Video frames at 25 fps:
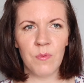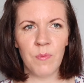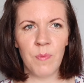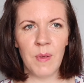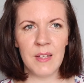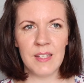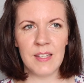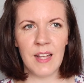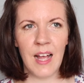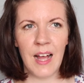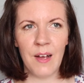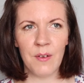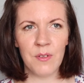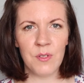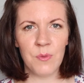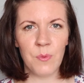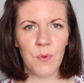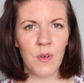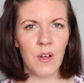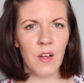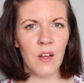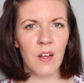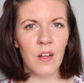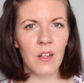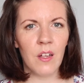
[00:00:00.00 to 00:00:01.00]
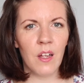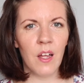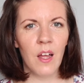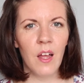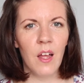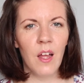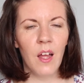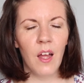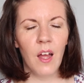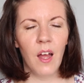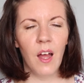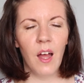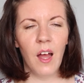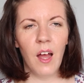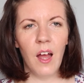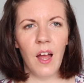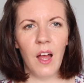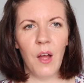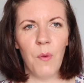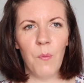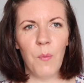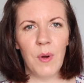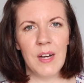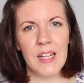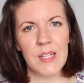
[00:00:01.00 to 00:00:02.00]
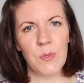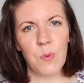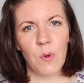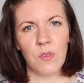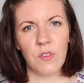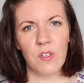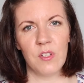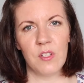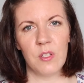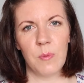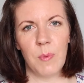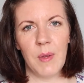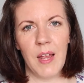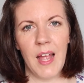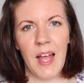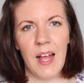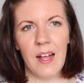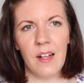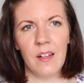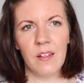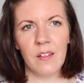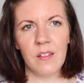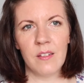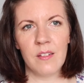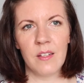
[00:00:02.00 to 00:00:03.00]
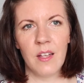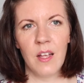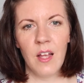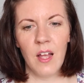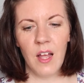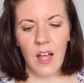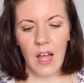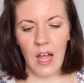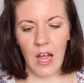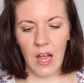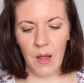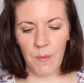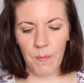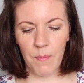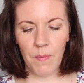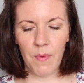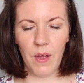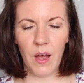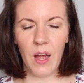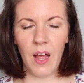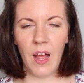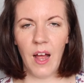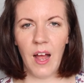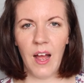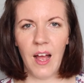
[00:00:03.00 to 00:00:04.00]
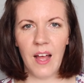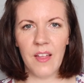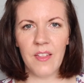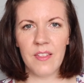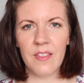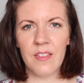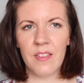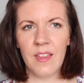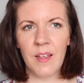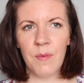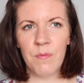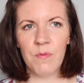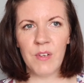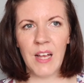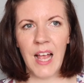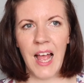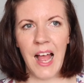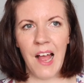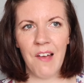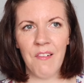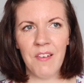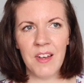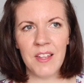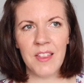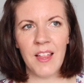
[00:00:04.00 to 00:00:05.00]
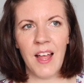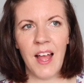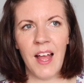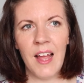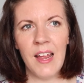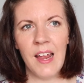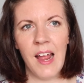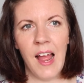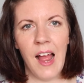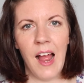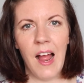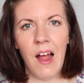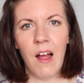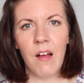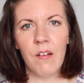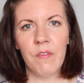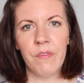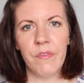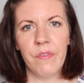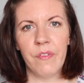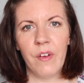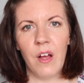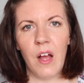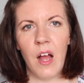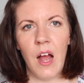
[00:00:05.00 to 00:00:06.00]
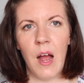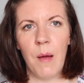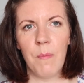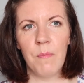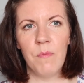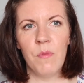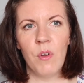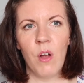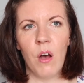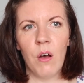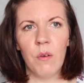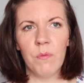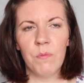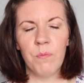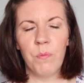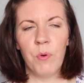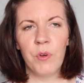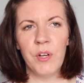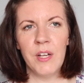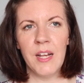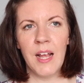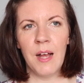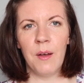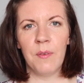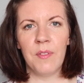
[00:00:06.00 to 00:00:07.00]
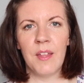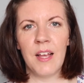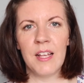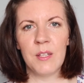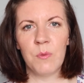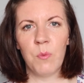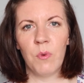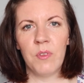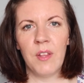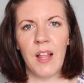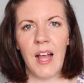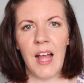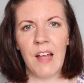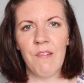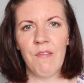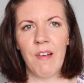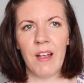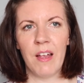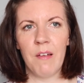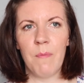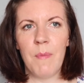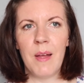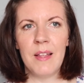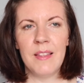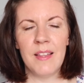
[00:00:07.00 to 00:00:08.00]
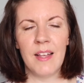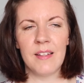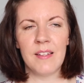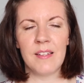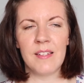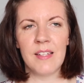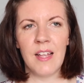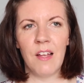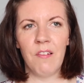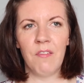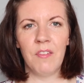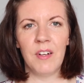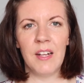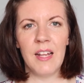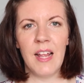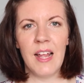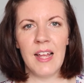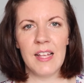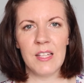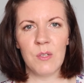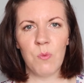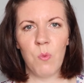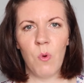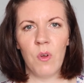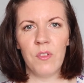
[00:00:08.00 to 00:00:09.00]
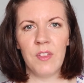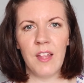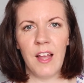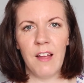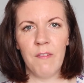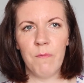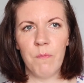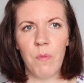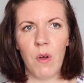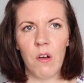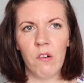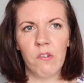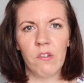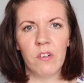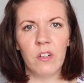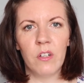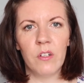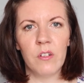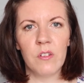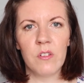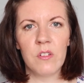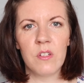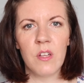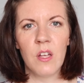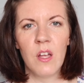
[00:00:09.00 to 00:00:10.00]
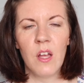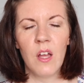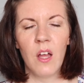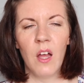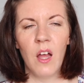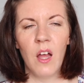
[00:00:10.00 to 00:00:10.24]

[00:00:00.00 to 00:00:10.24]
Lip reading: bits of housework when he's wanted to be held. The carrier that I have, I'm not putting it out there as one that I recommend necessarily. It's one that I've borrowed.